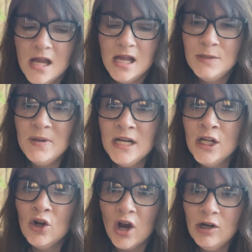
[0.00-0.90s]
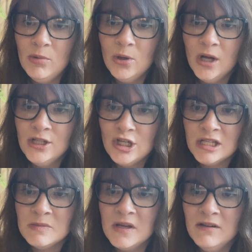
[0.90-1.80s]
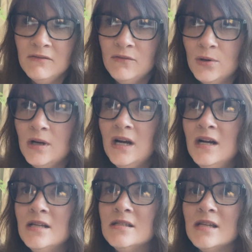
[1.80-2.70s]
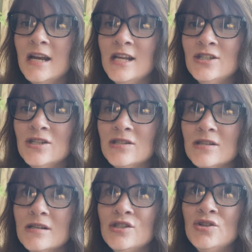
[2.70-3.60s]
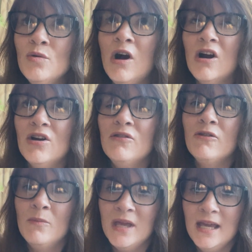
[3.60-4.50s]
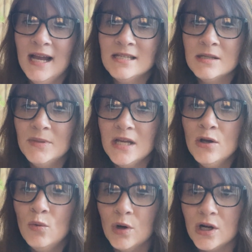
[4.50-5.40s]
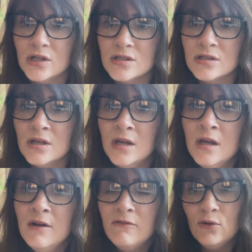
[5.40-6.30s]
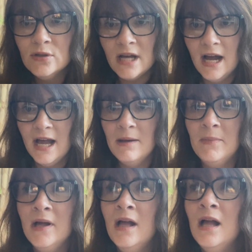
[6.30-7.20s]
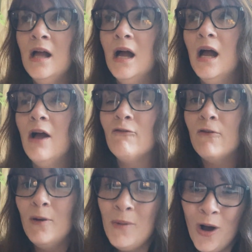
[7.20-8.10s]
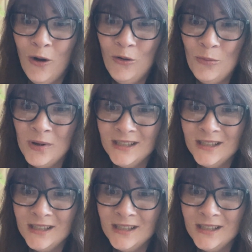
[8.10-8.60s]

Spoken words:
it's been an incredible adjustment for us, and it's too hard for me as somebody who works full-time from home,